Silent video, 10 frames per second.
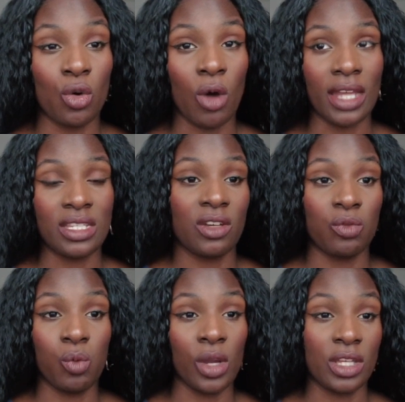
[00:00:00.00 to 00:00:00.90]
your idea
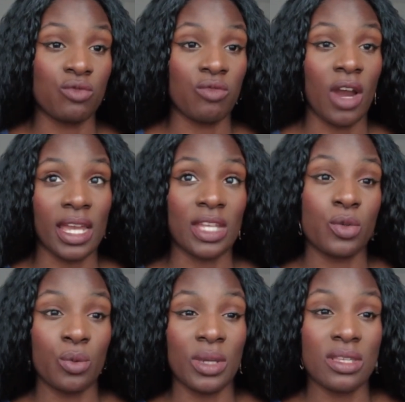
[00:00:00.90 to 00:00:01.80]
of what is right is
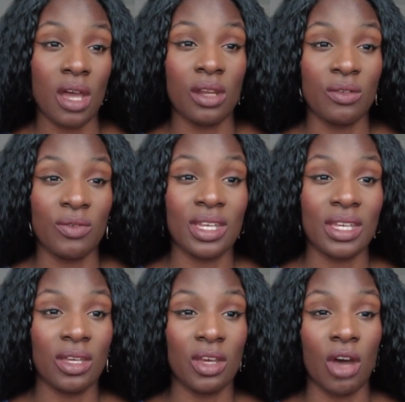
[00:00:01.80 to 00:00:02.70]
always kind of
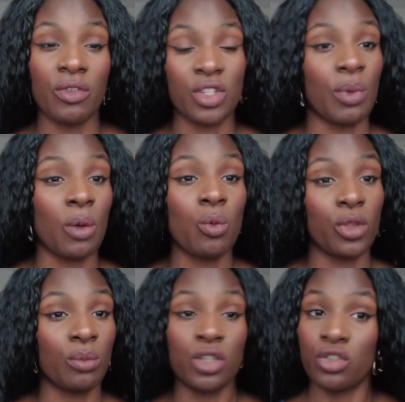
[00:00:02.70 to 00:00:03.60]
governed by
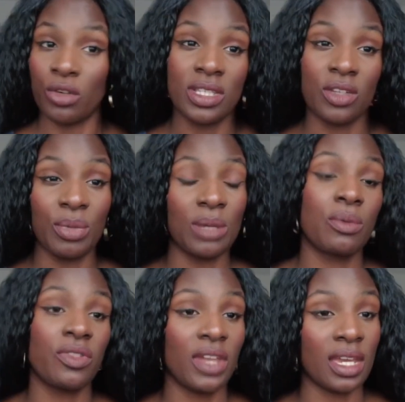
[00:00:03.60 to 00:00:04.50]
what the majority of
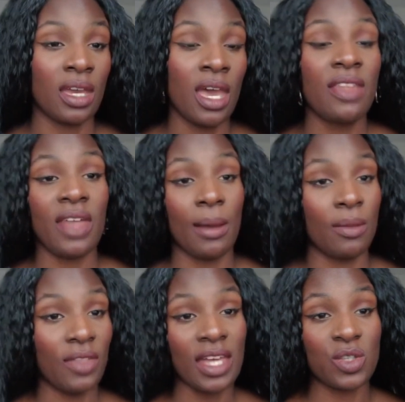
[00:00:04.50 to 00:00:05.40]
people think.
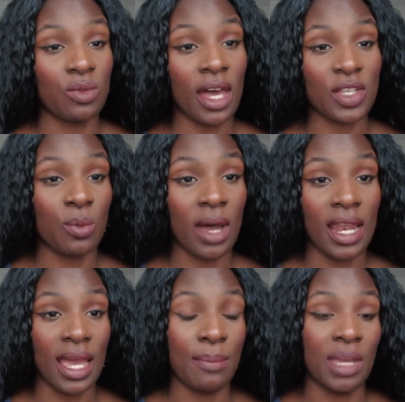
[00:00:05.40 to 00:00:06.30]
That's why,
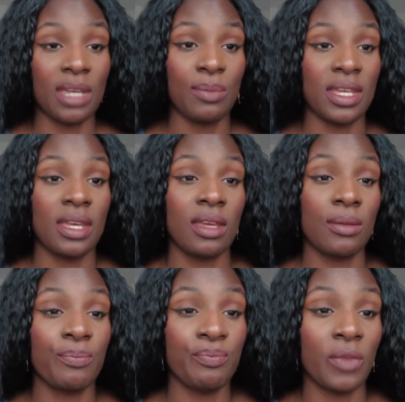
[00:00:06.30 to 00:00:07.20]
like, maybe,
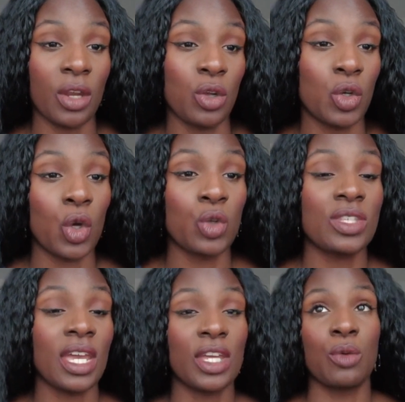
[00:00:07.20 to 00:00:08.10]
I don't know,
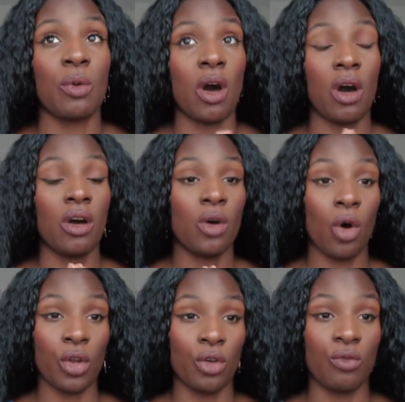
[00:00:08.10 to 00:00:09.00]
say you are
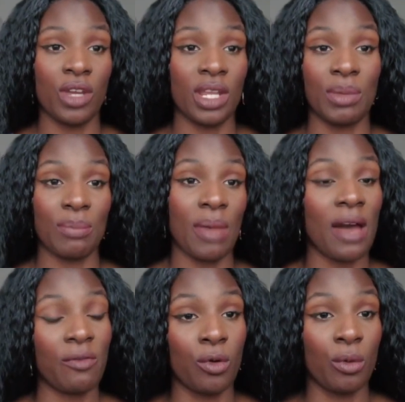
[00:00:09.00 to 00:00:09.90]
on a really big
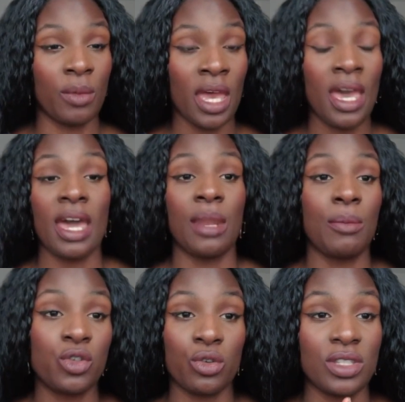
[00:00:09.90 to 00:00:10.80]
platform and the
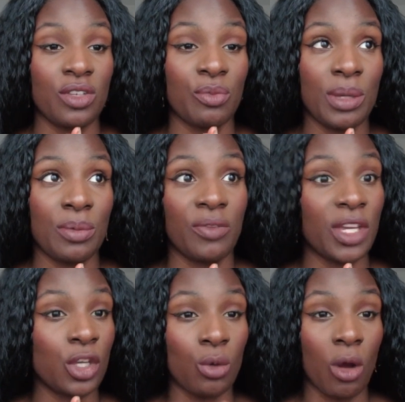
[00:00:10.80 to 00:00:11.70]
majority of people
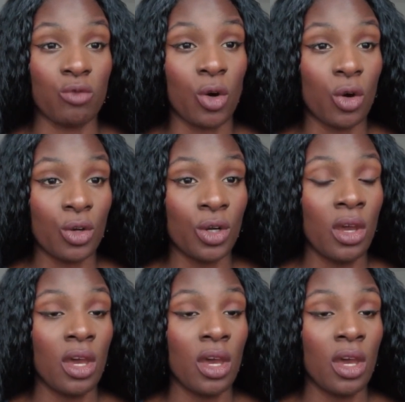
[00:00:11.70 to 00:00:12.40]
think you are wrong,